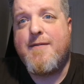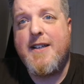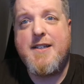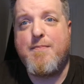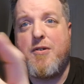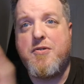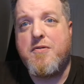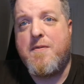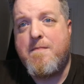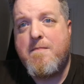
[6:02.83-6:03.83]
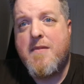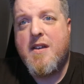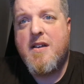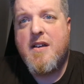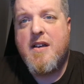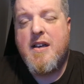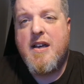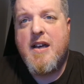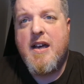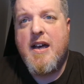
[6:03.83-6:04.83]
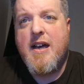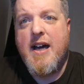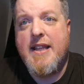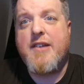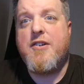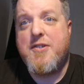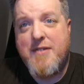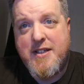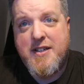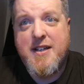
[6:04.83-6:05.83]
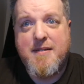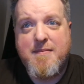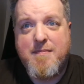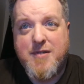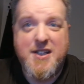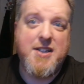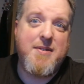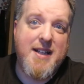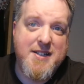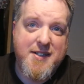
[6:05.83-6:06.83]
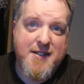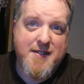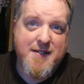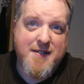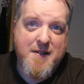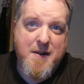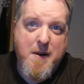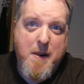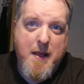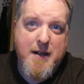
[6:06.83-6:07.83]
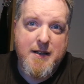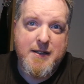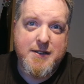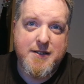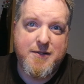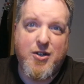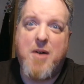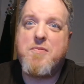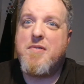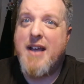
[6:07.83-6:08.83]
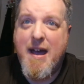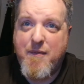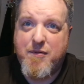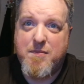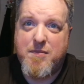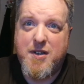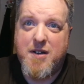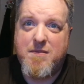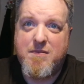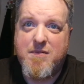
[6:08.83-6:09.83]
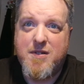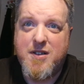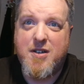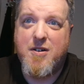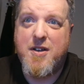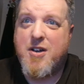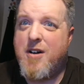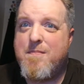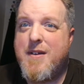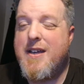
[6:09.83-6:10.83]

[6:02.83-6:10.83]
this module, and they've got to do it this year because they didn't do it last year. So time's running out for them. You can't